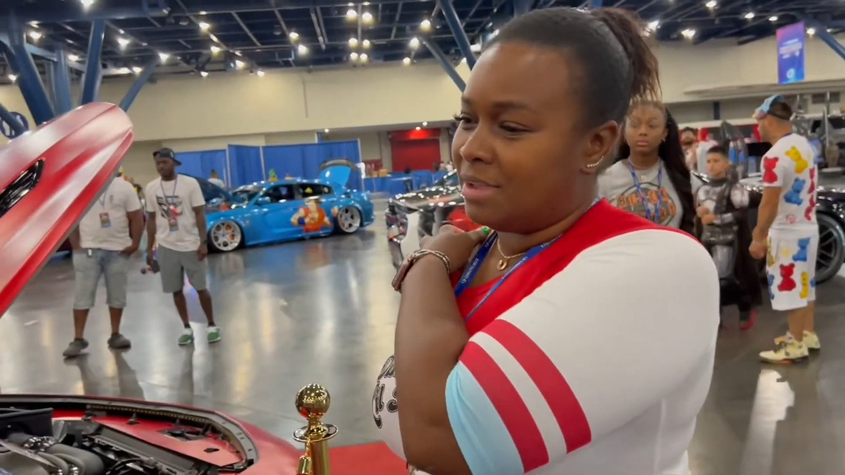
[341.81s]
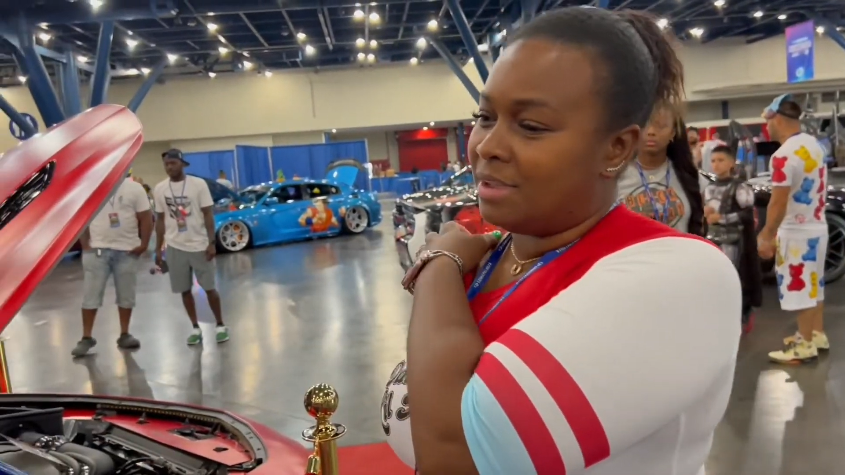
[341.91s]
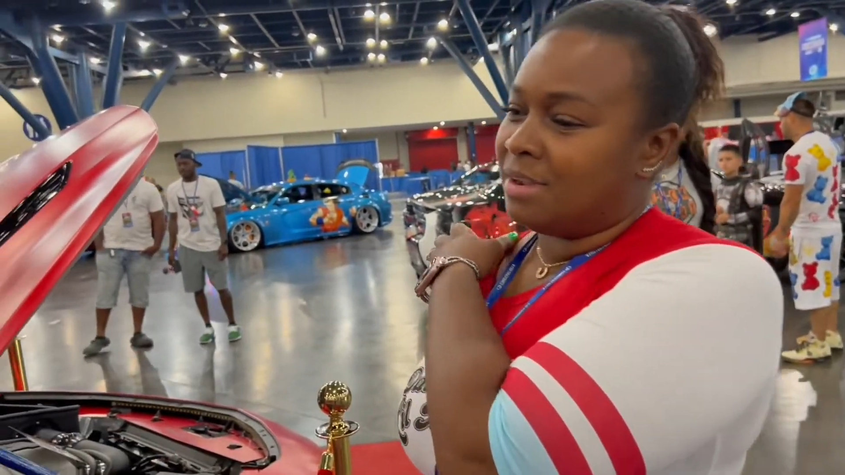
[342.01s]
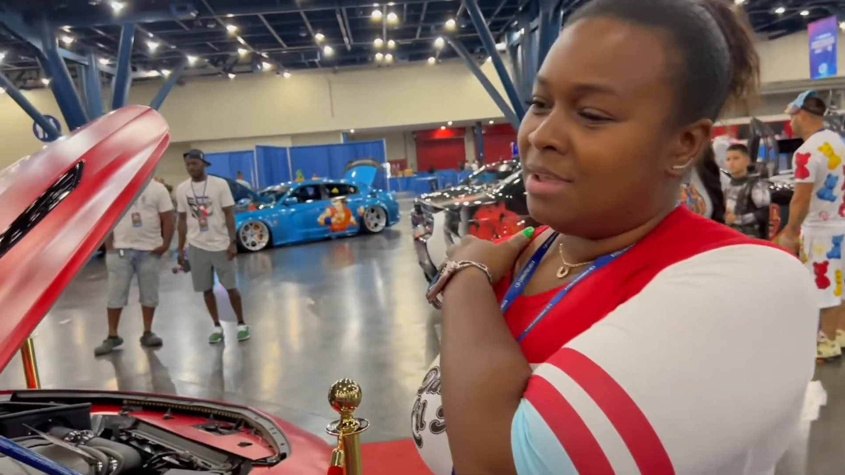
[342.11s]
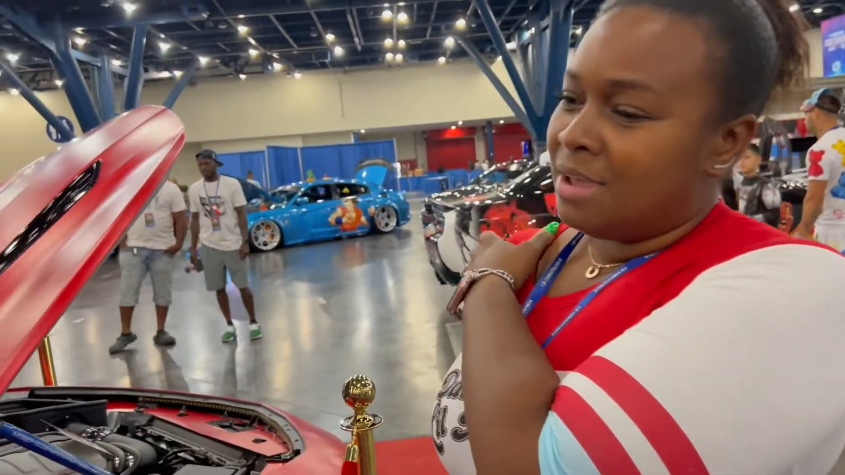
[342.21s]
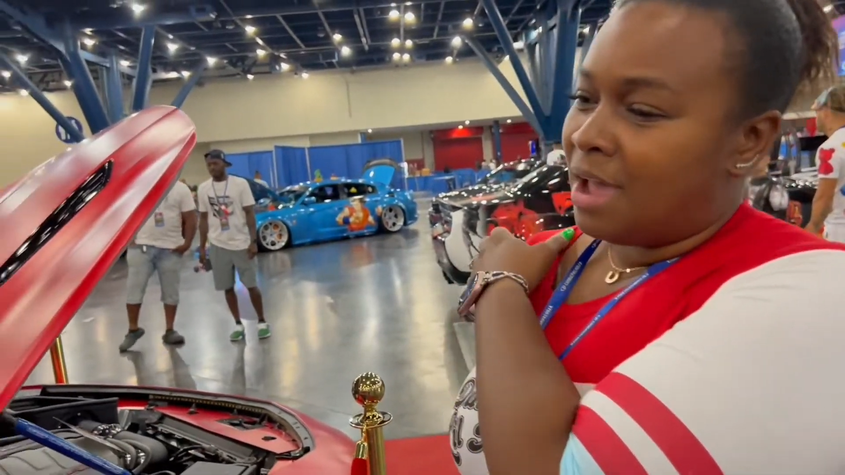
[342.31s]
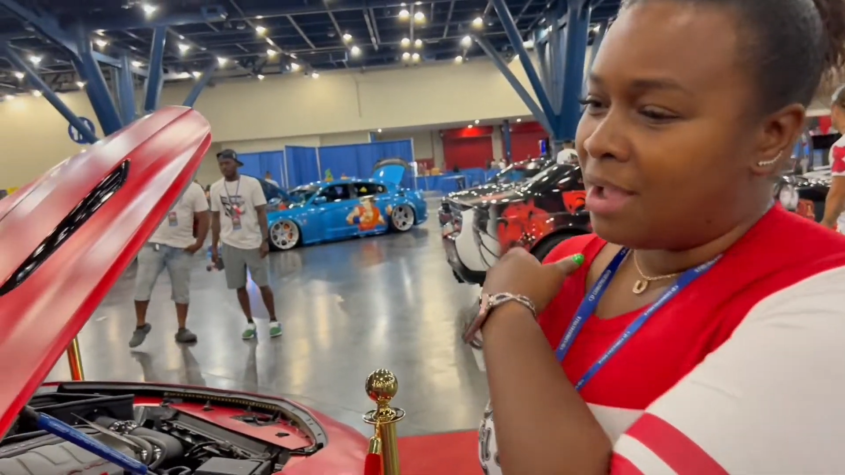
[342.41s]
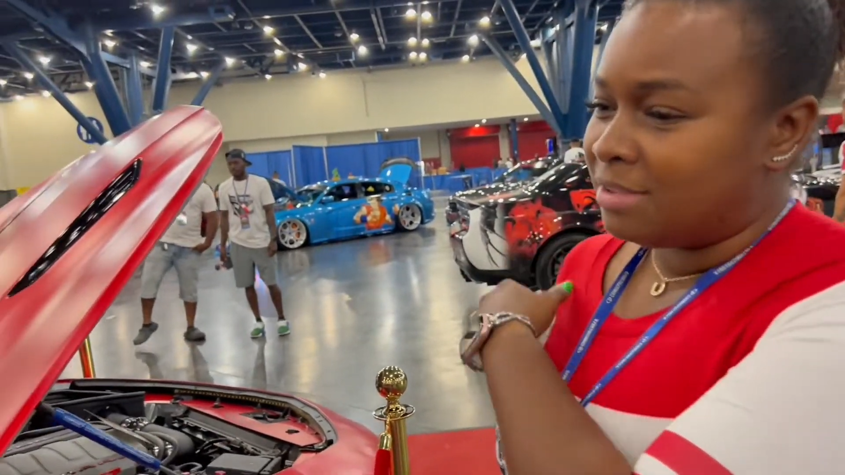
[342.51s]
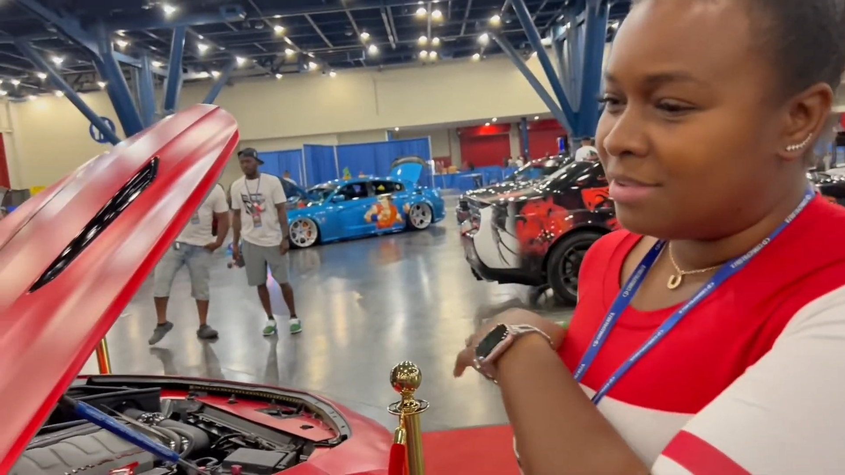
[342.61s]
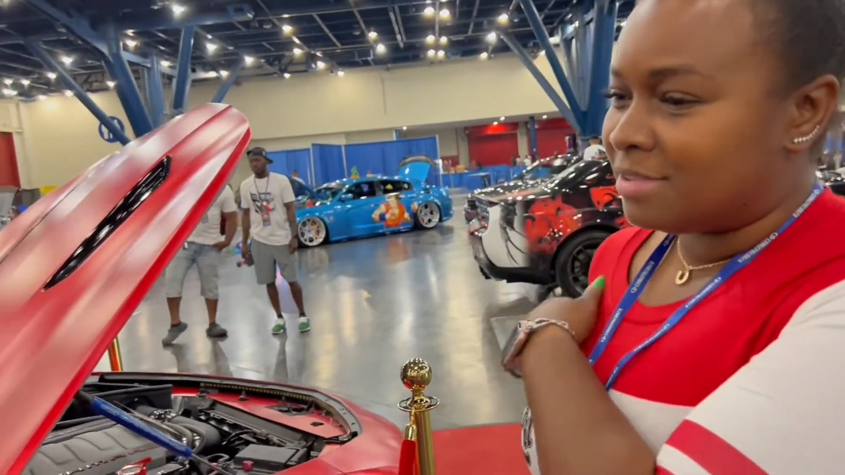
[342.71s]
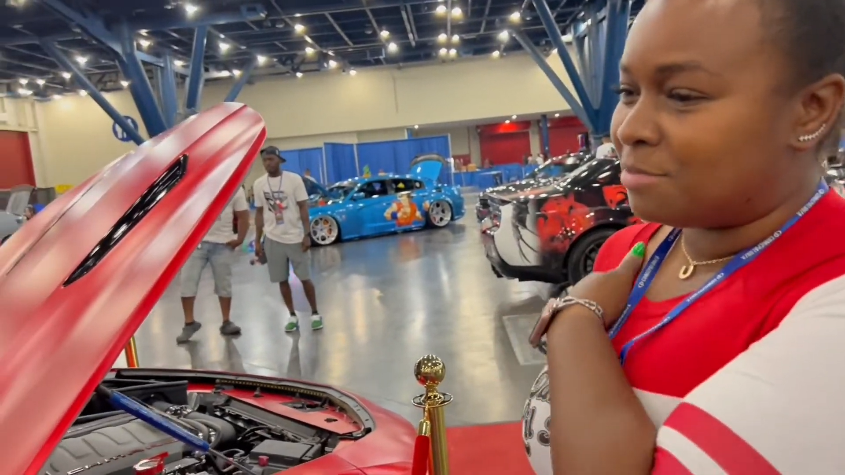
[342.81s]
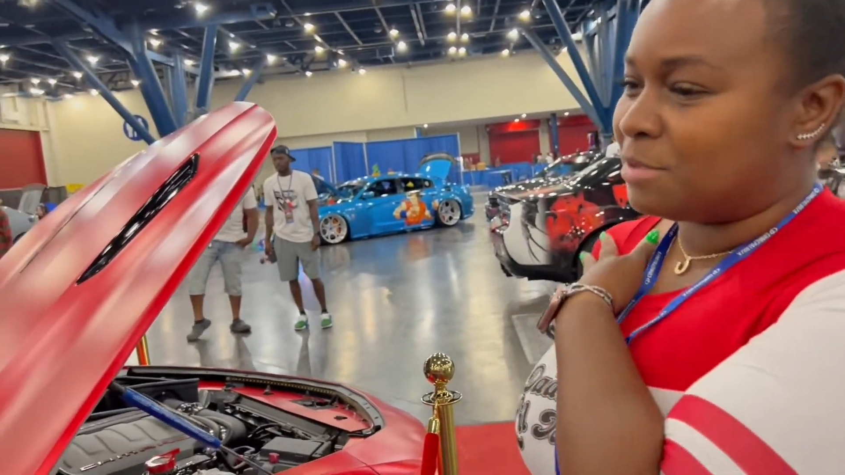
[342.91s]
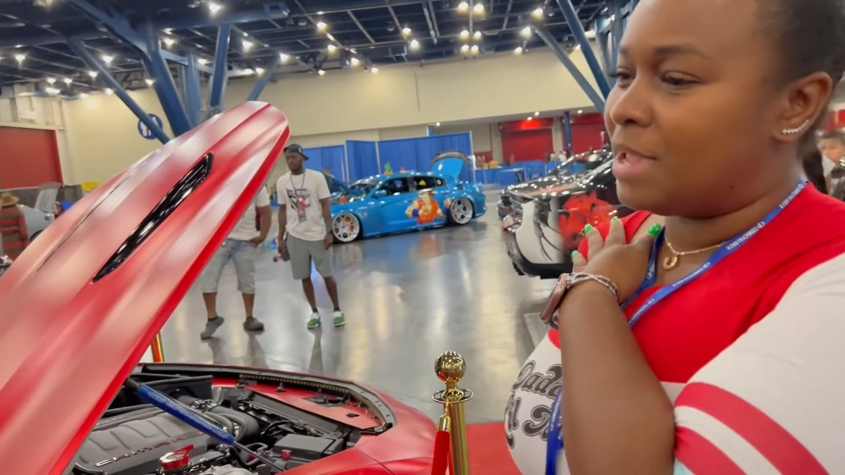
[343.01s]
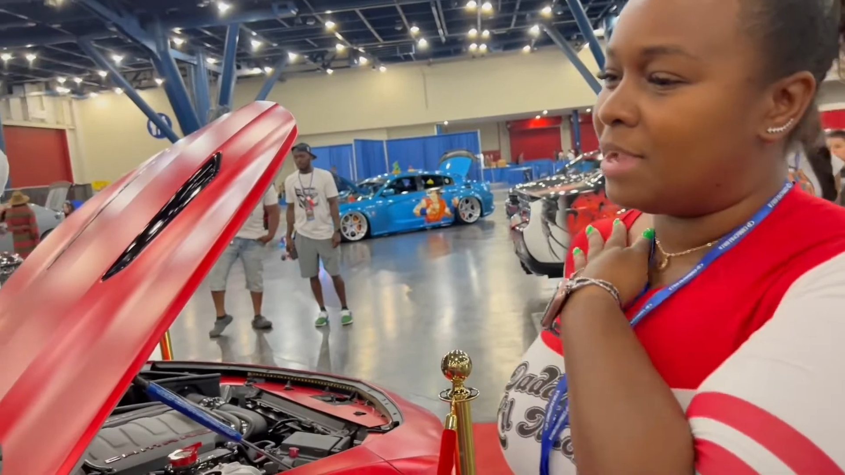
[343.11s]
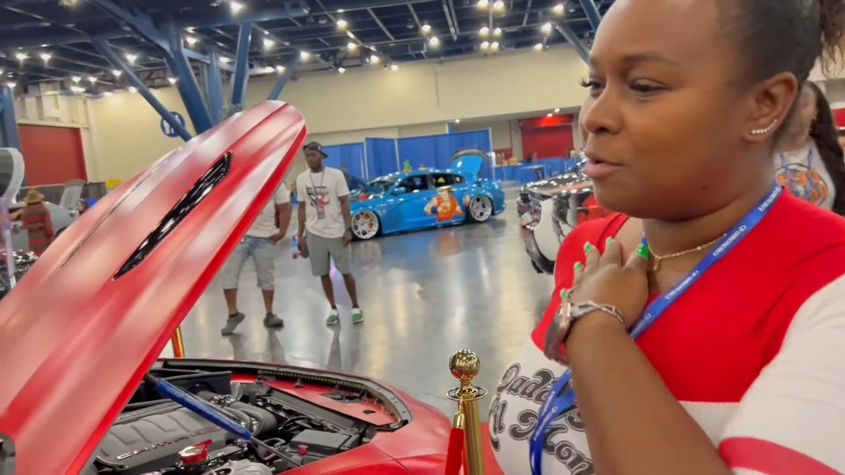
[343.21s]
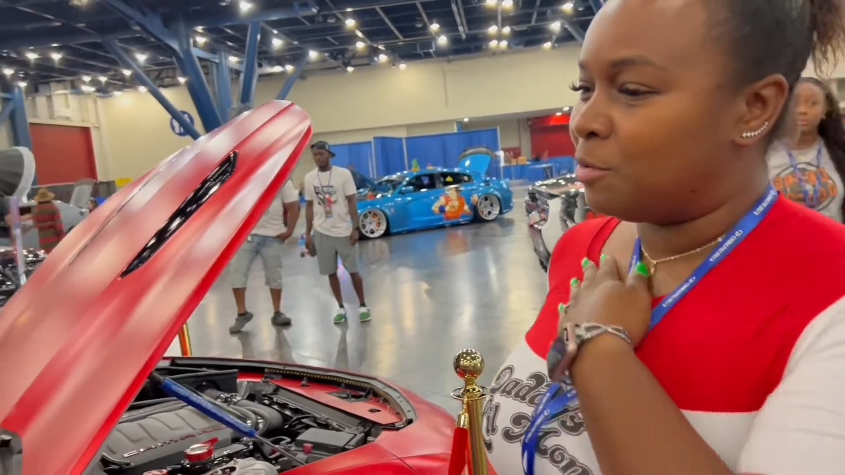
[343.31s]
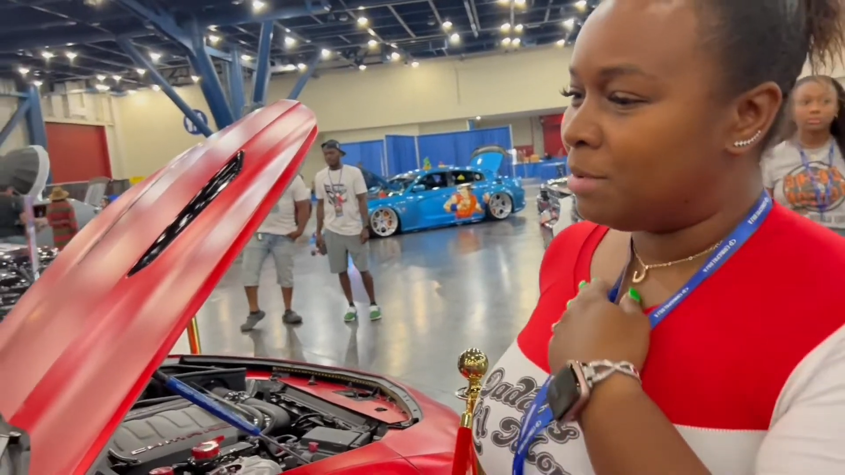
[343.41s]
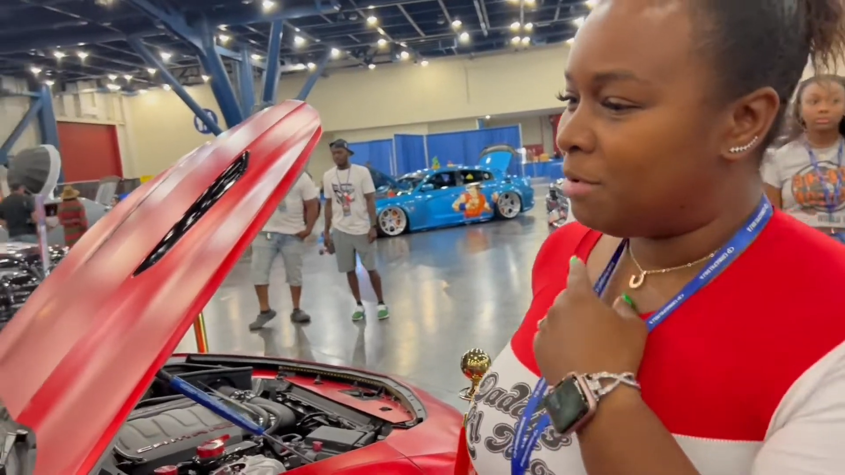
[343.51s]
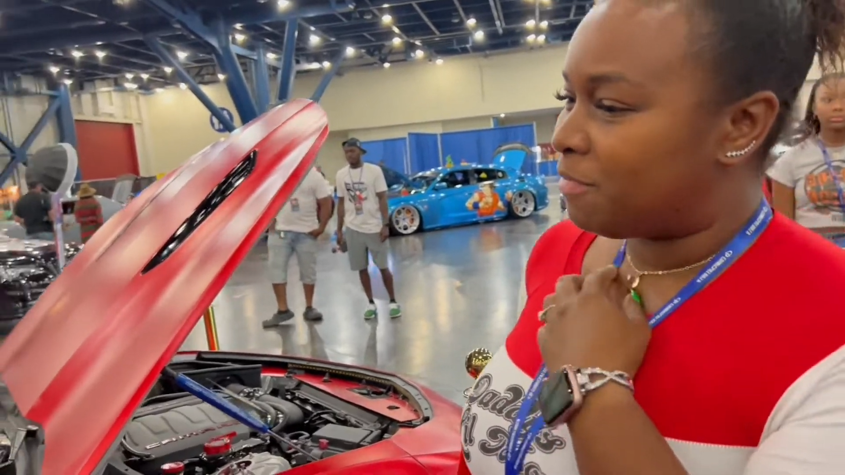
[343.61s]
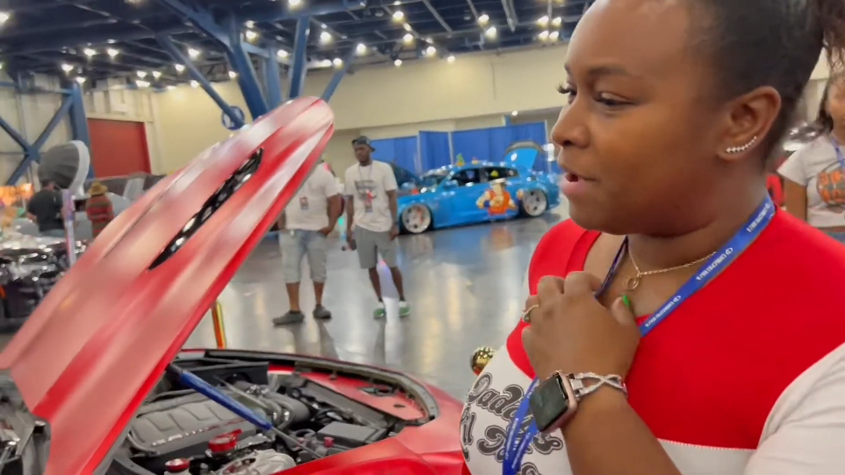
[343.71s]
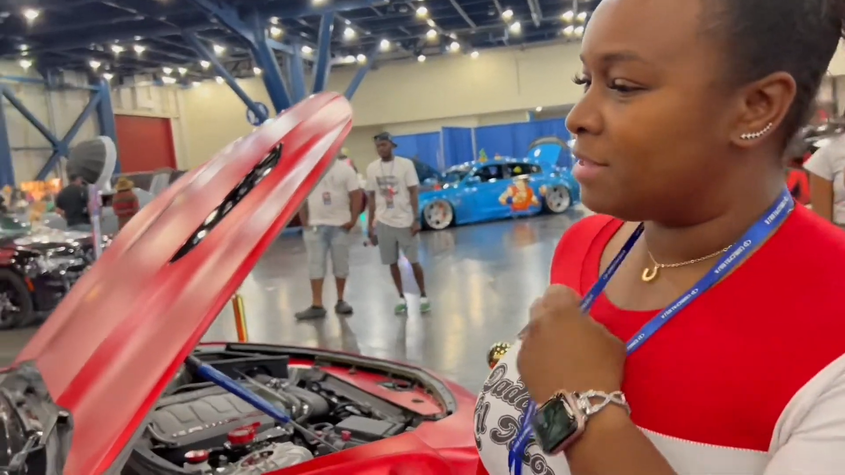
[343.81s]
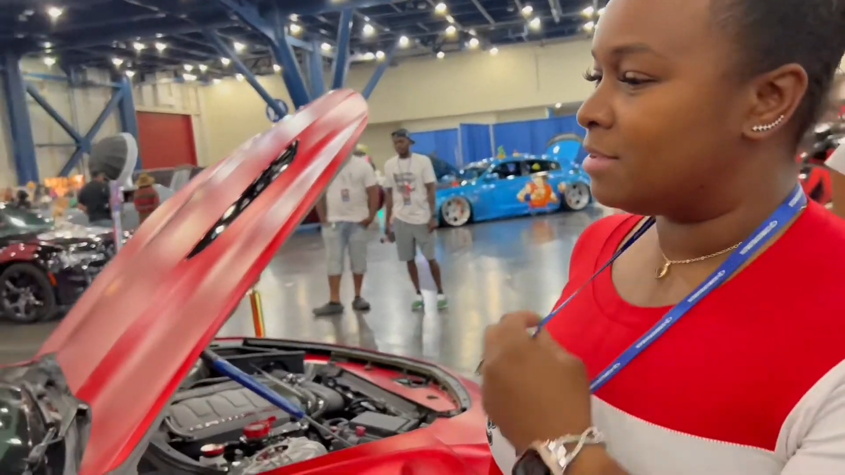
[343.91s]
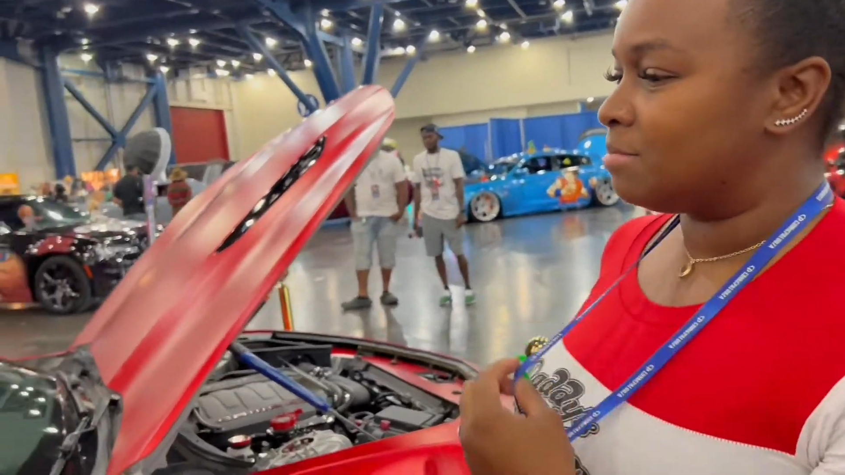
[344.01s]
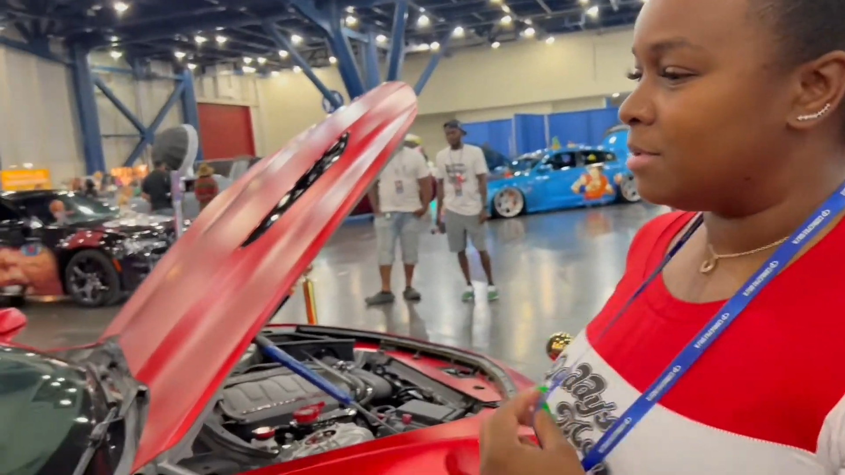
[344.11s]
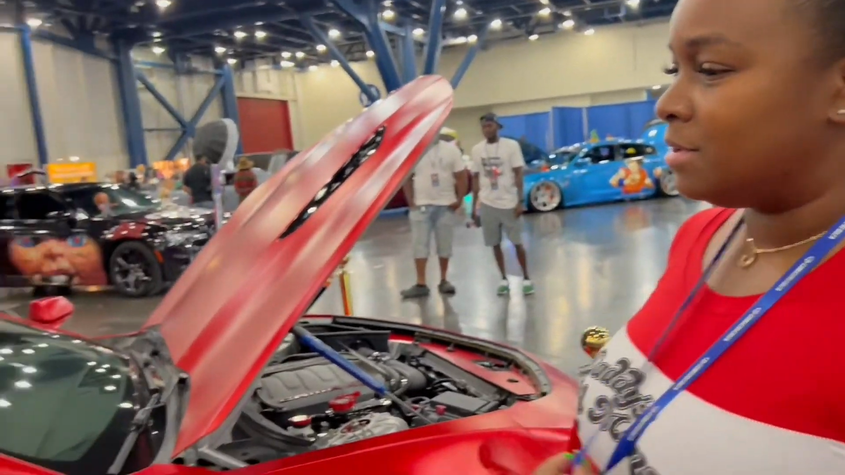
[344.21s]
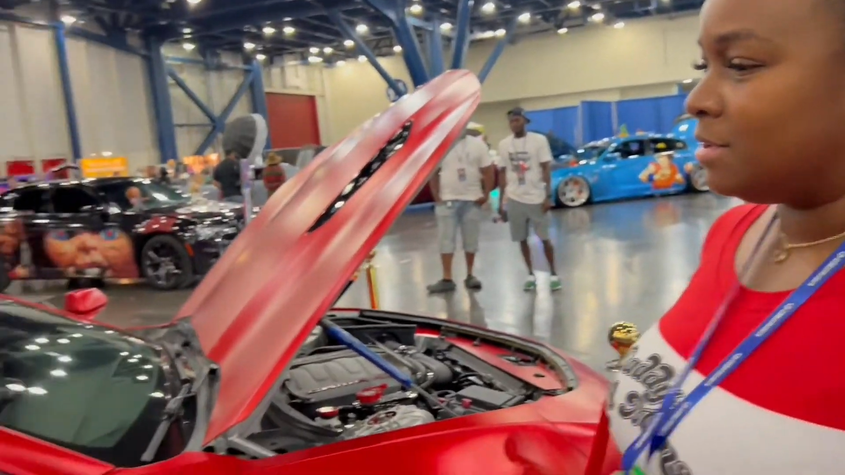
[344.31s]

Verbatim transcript: and I just was like, oh, let me find something you